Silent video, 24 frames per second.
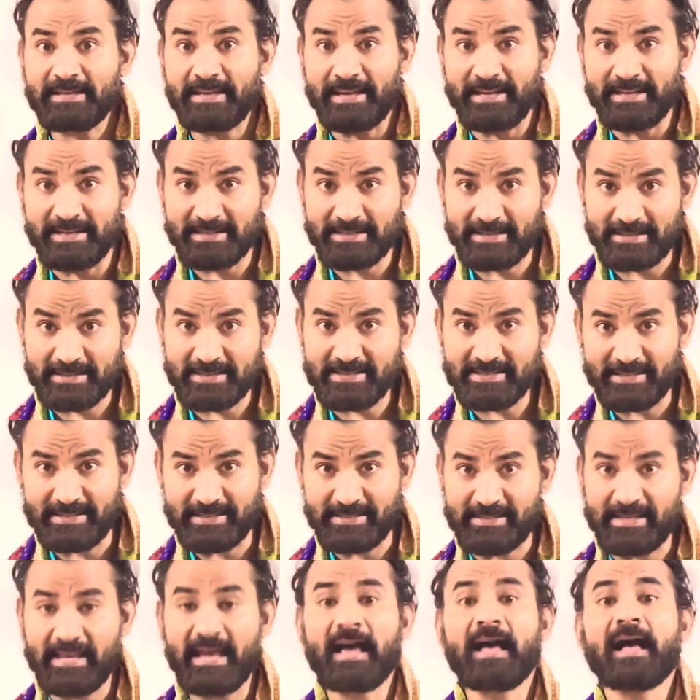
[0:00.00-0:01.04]

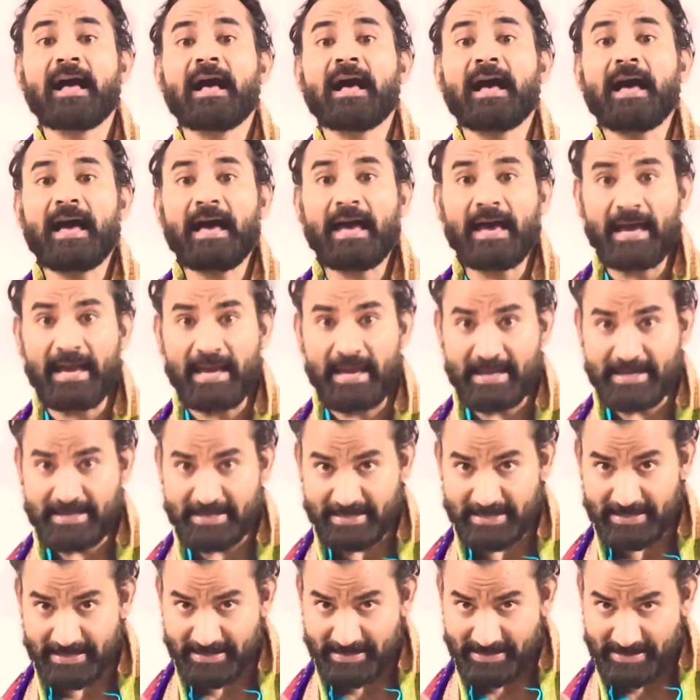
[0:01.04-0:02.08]
increases,
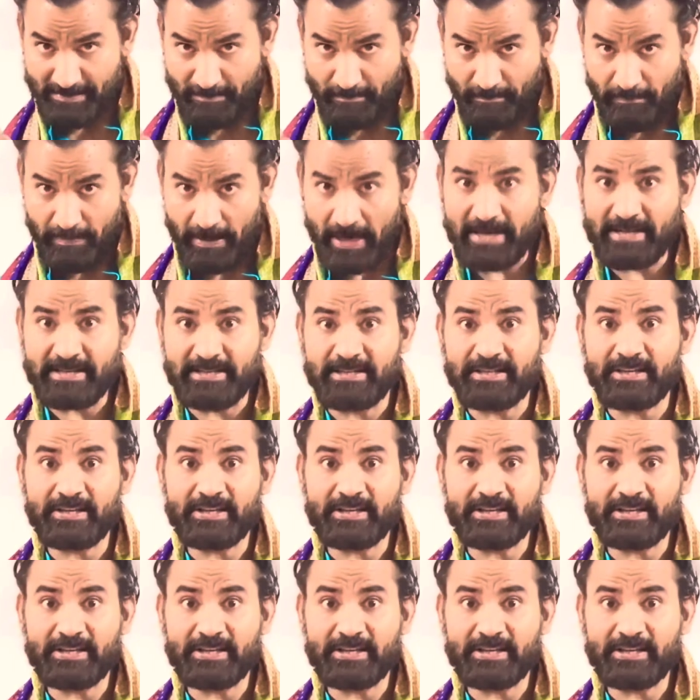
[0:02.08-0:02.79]
and blood,